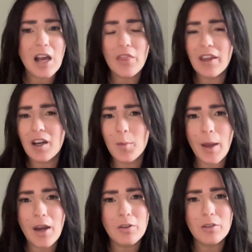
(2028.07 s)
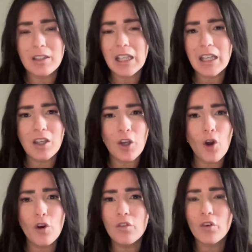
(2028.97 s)
things out there about needing
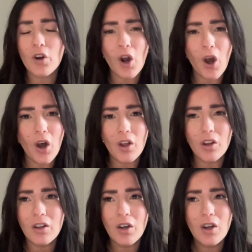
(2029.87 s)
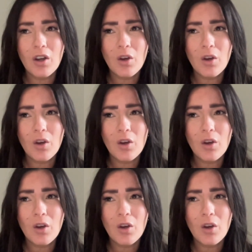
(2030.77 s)
to overhaul